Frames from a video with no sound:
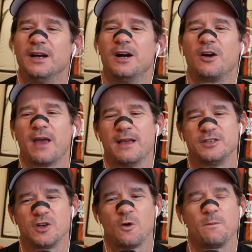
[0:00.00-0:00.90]
Okay,
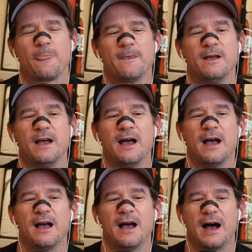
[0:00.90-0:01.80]
so
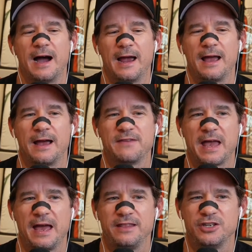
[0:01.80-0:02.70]
I've
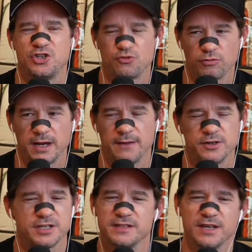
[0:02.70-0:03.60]
had this dream ever
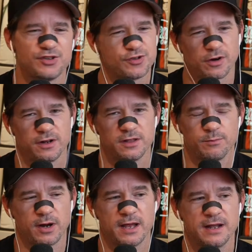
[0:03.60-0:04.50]
since I started the
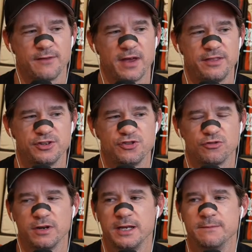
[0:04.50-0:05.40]
brand. I've had this
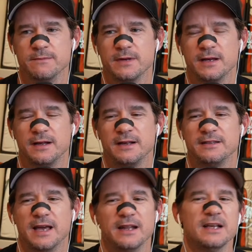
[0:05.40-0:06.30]
dream
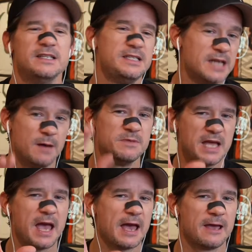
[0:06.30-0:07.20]
that
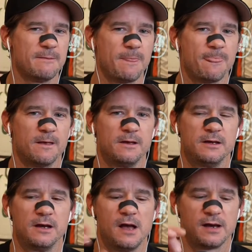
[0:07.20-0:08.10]
someday
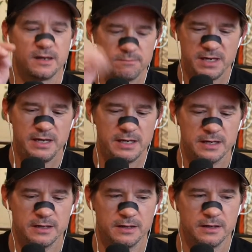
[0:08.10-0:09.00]
a
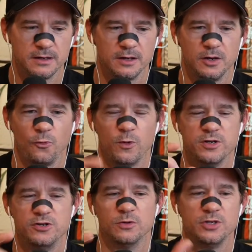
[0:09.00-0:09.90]
comedian
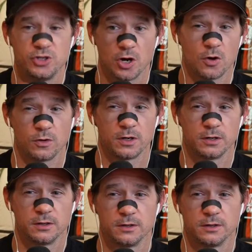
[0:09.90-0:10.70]
would do a joke